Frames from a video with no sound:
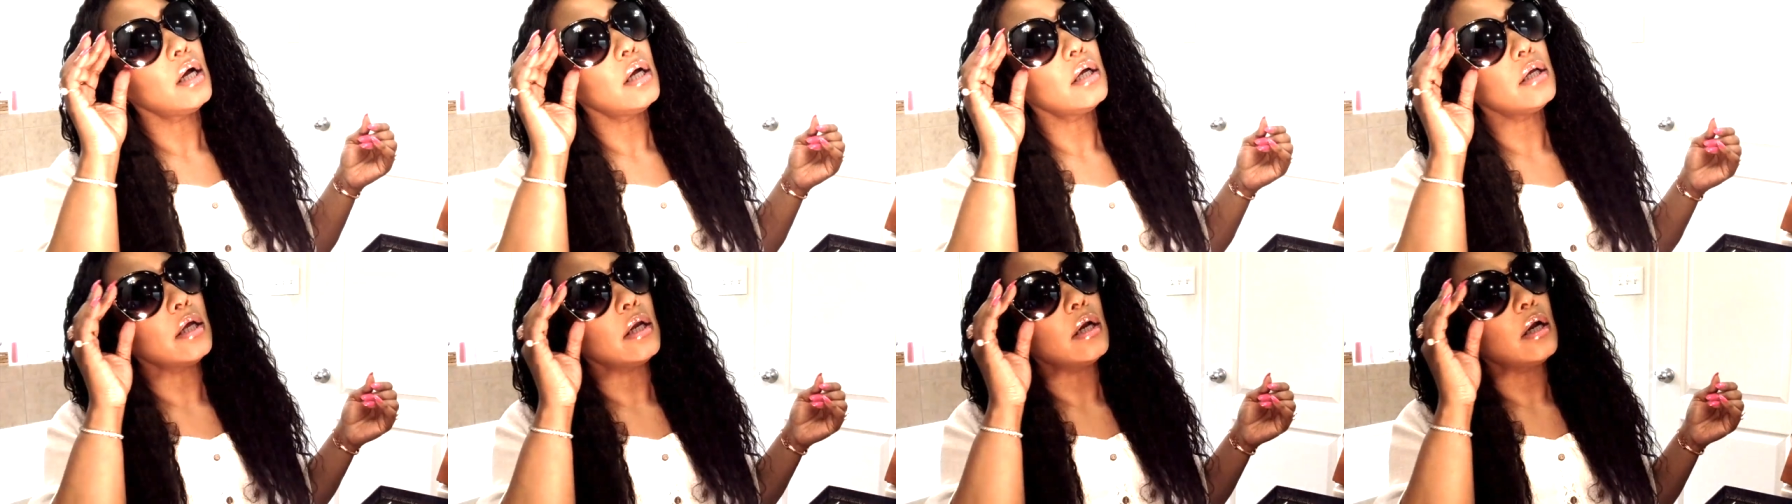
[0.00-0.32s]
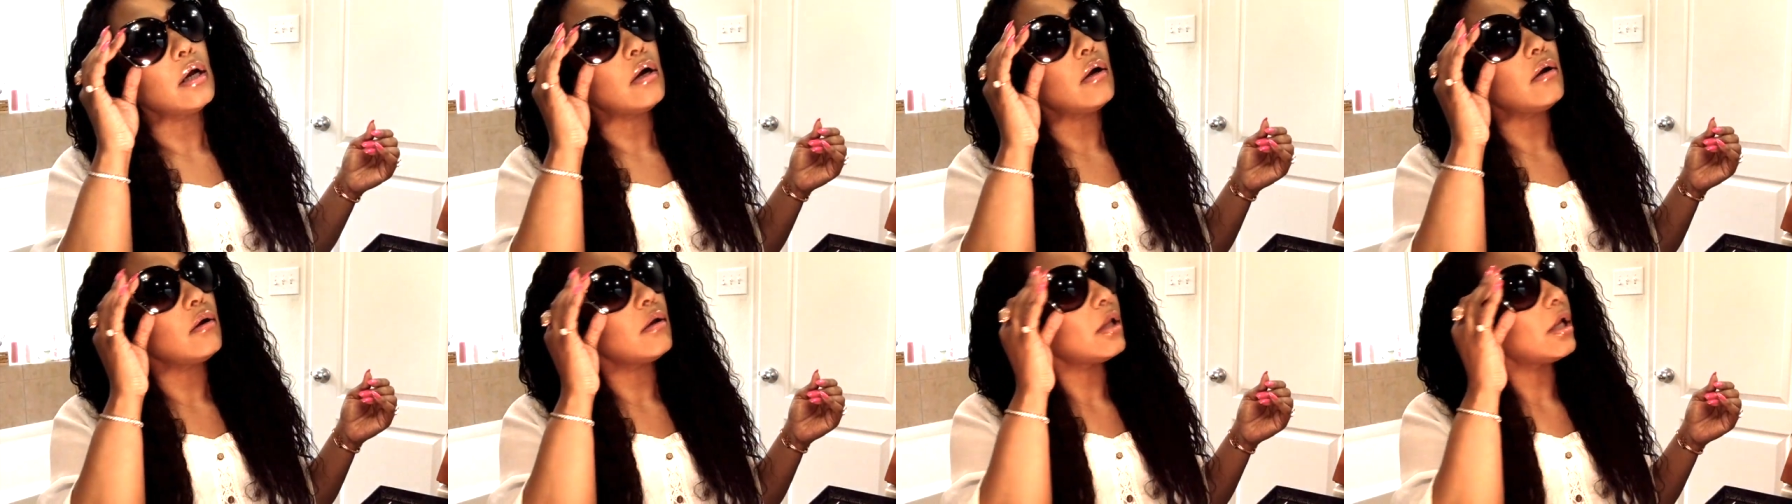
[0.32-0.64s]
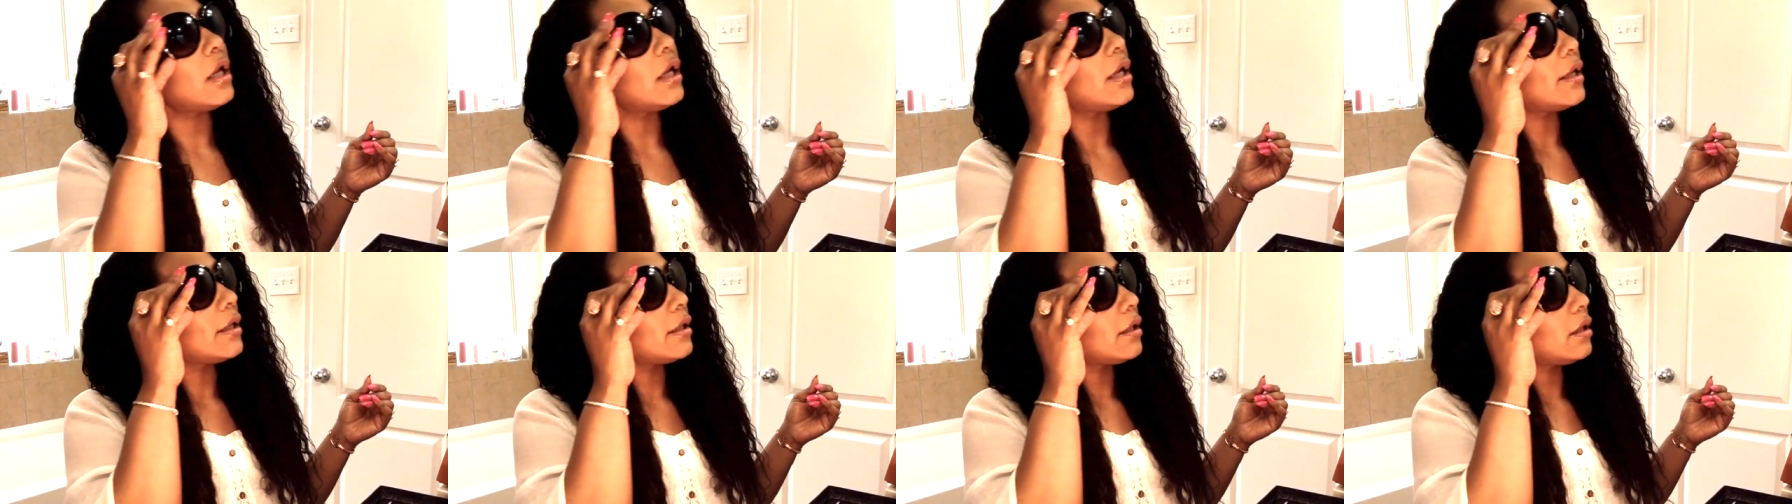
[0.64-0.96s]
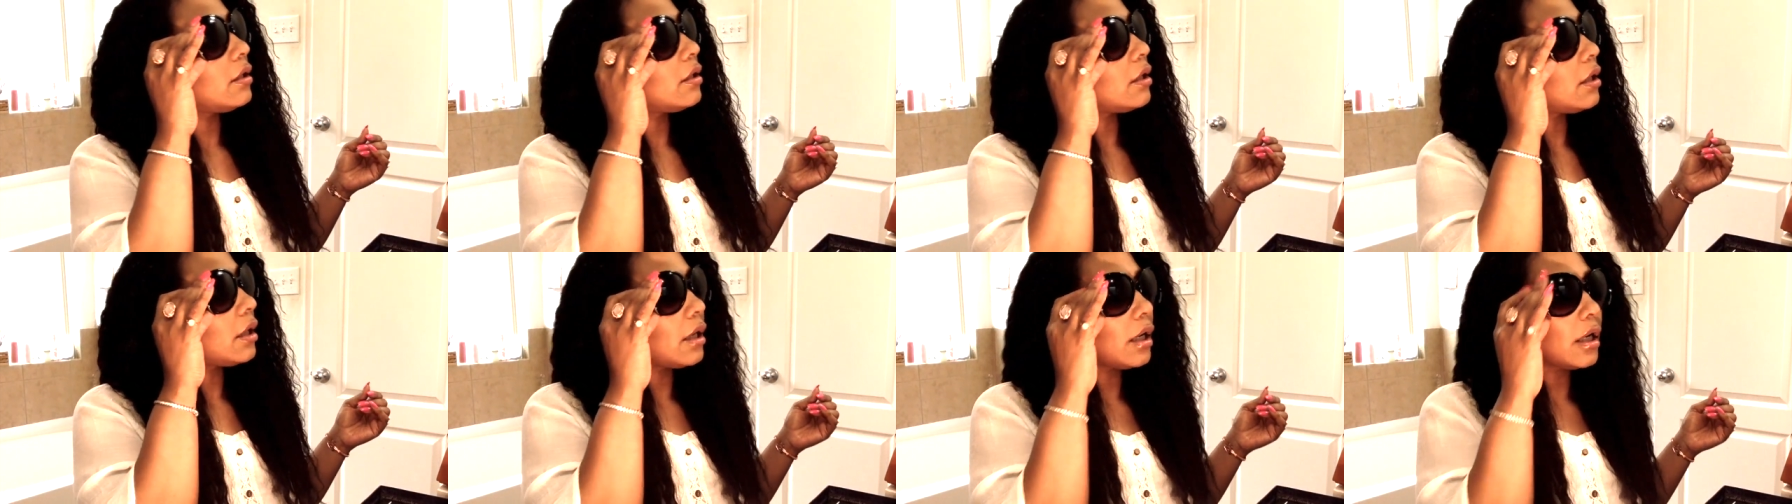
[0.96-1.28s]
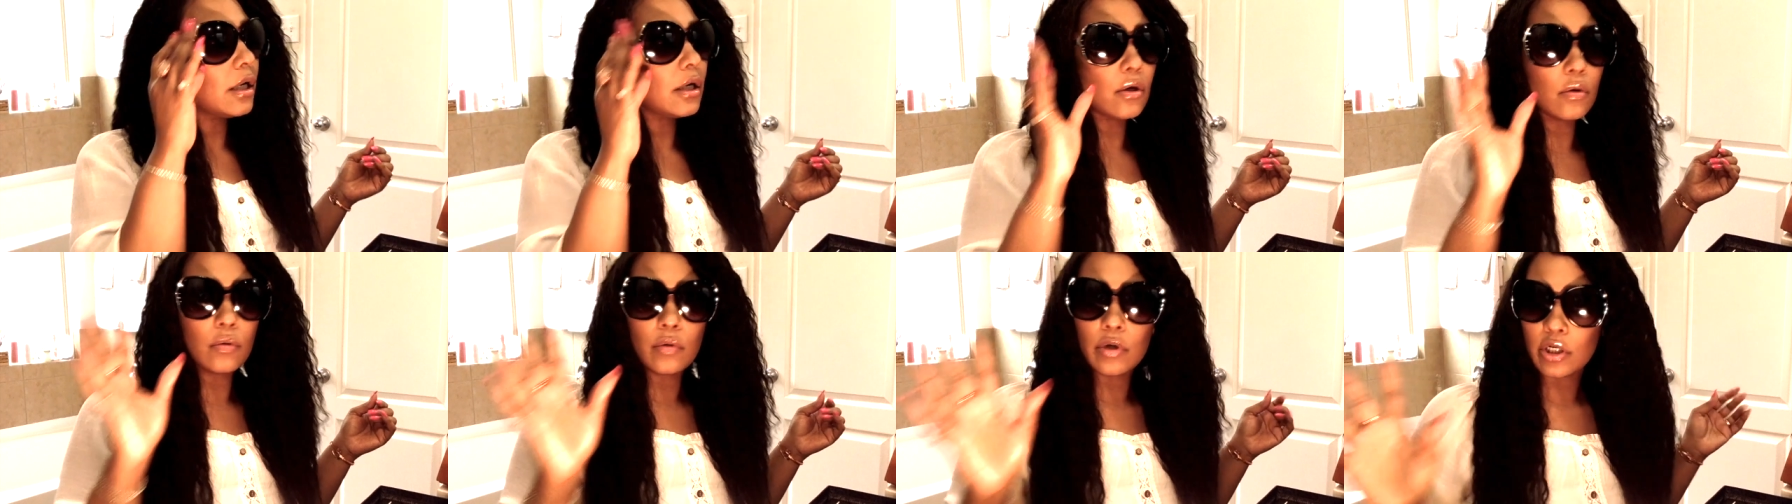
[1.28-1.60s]
you know, like, oh,
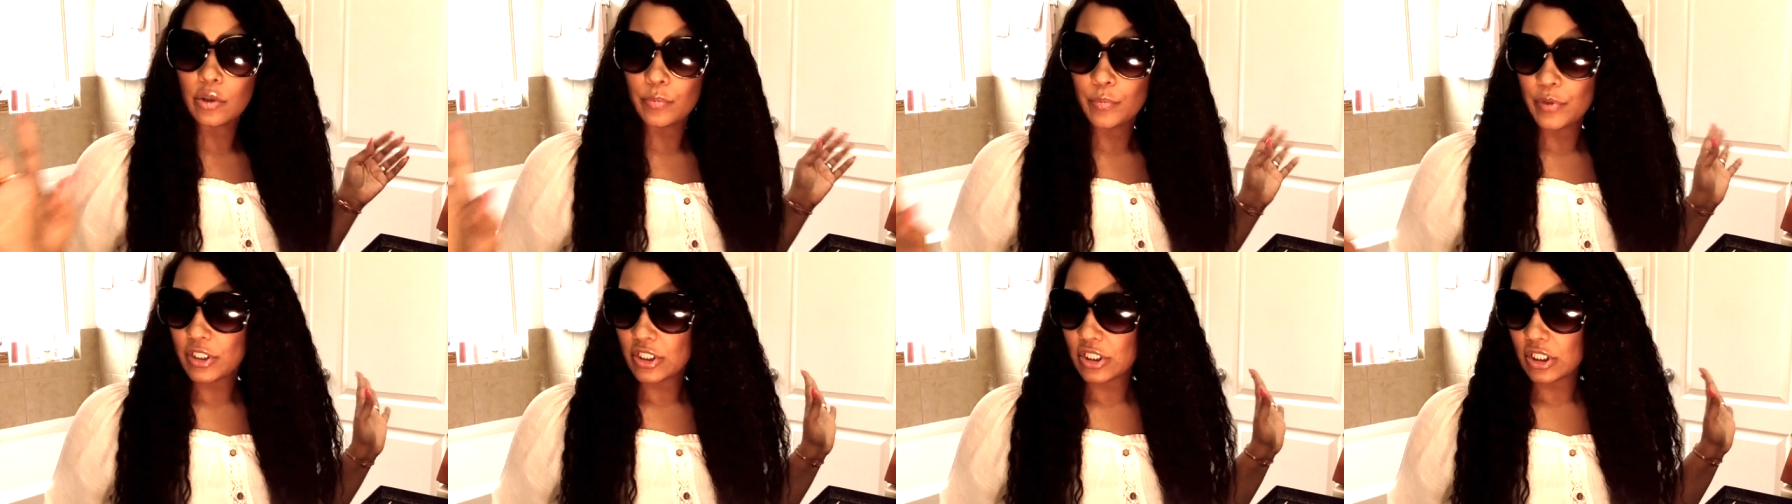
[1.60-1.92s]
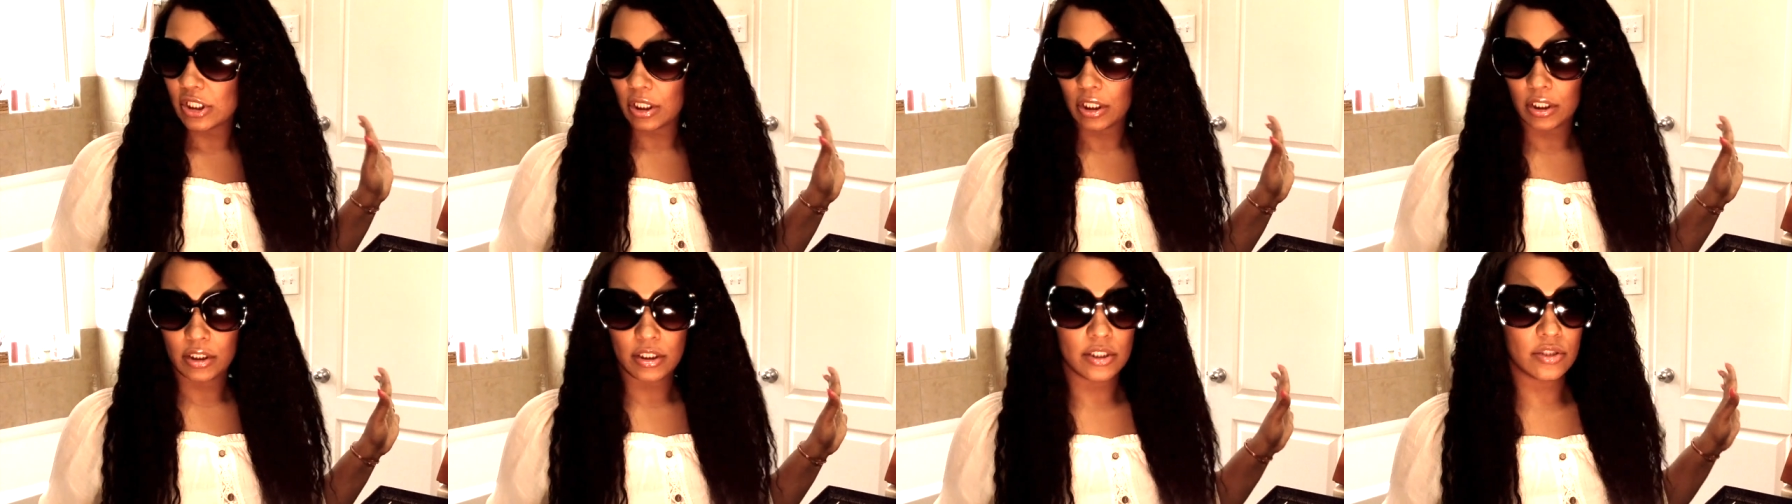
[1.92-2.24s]
I don't want to be seen.